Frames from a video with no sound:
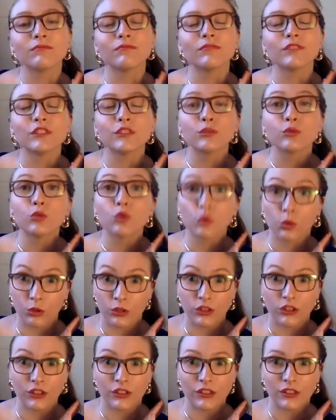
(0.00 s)
is
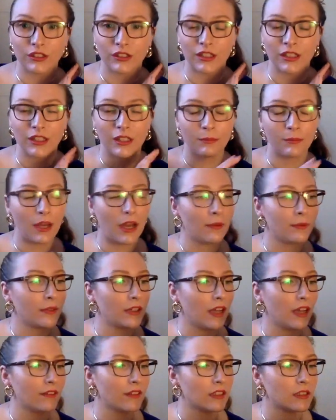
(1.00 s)
gorgeous, and I'm happy
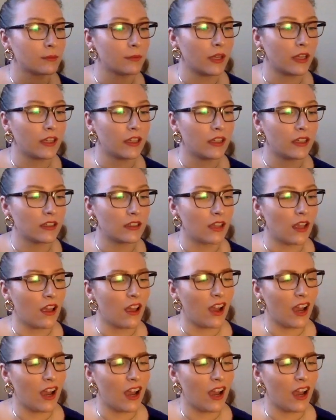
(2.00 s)
to have this in my hands.